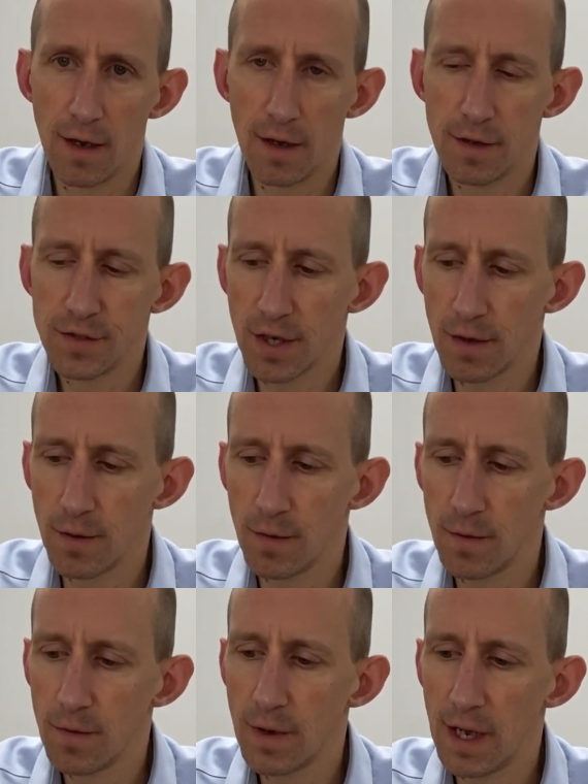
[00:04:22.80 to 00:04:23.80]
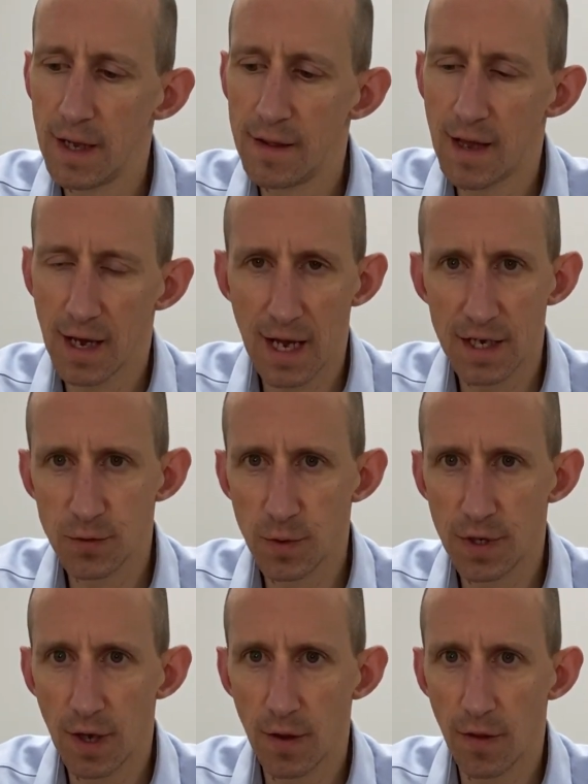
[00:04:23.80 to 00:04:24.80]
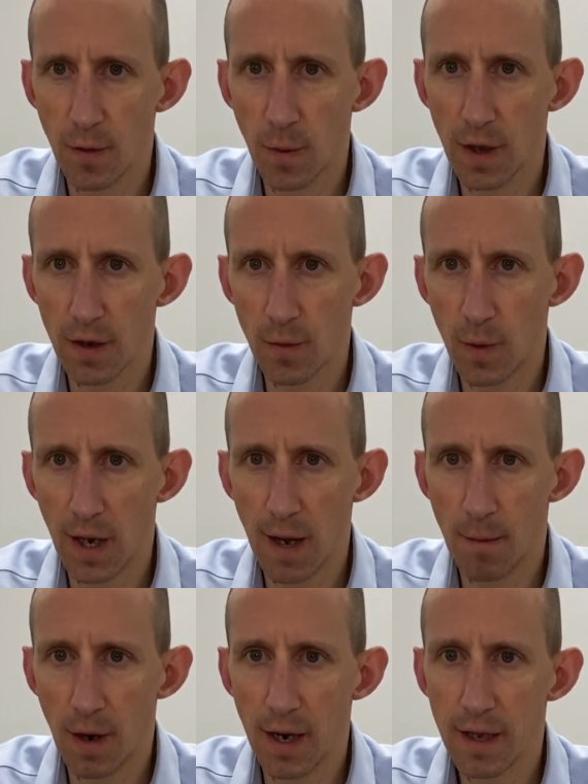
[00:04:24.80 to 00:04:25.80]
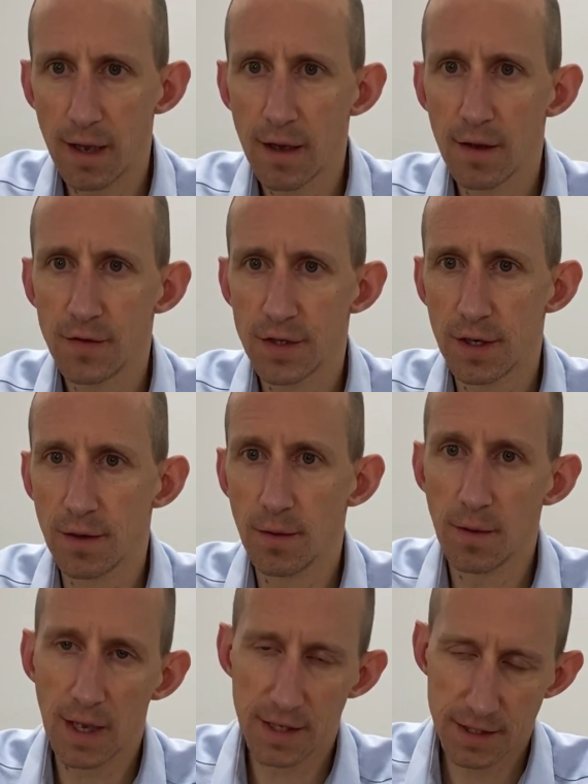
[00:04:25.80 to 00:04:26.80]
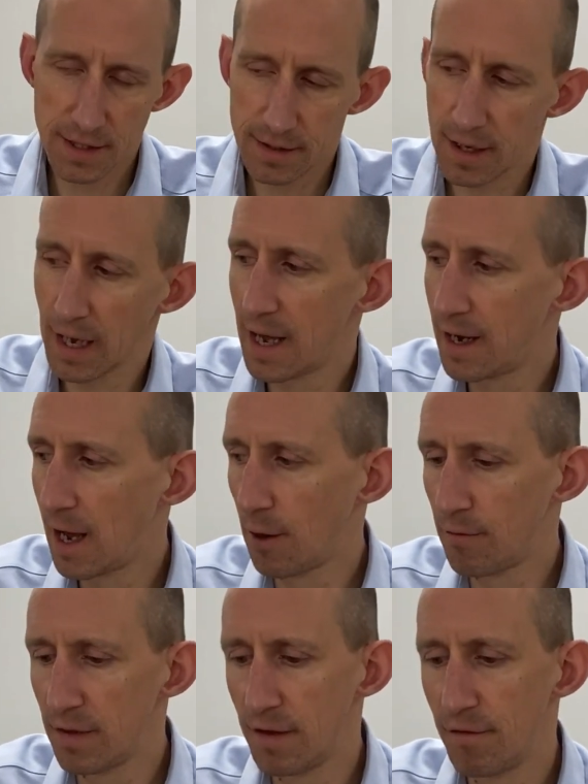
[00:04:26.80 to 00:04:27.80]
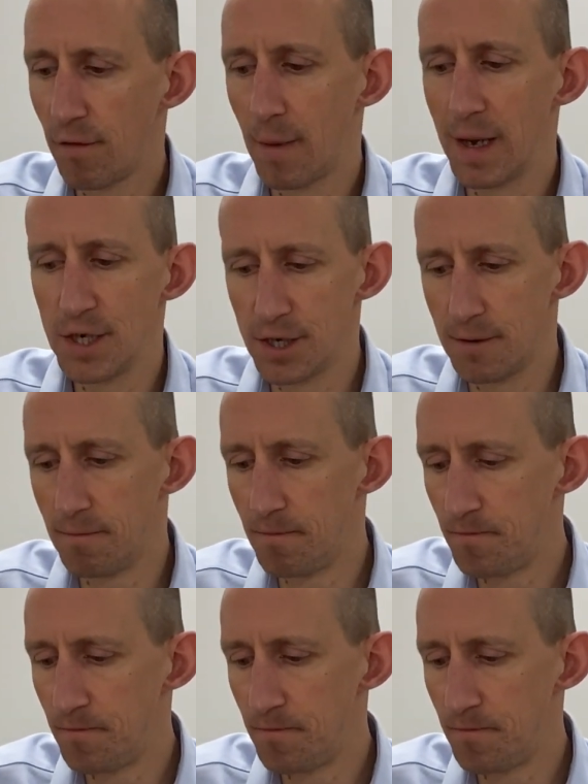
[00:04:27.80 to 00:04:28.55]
So in that case we'd know that we've got a wire break, so it's again helpful information.